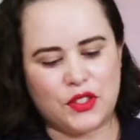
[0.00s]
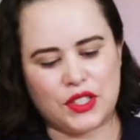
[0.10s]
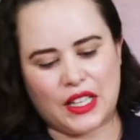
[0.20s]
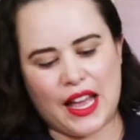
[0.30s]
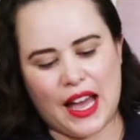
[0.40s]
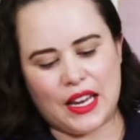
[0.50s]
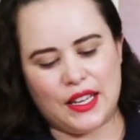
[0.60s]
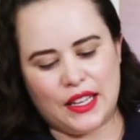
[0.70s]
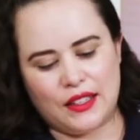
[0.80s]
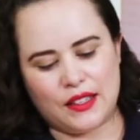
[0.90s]
We're just gonna
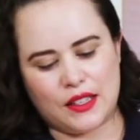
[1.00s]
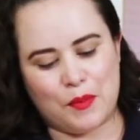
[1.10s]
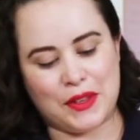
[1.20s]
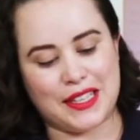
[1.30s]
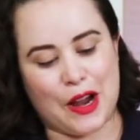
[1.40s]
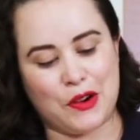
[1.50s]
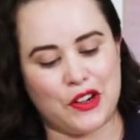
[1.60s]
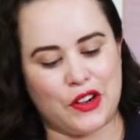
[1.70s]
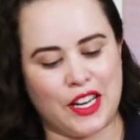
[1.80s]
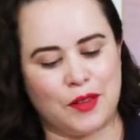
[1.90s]
add in some sour
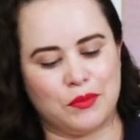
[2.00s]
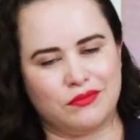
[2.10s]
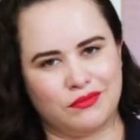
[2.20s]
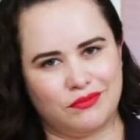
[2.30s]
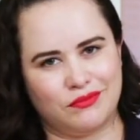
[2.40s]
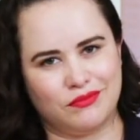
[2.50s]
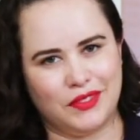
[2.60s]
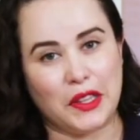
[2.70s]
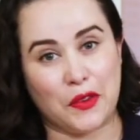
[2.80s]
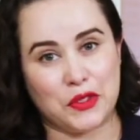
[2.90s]
cream.
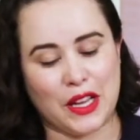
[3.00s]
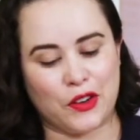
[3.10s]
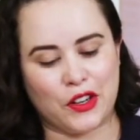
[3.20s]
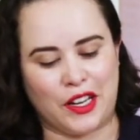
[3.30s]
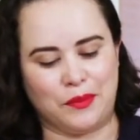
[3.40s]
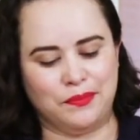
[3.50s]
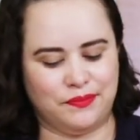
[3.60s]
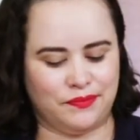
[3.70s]
Love sour cream.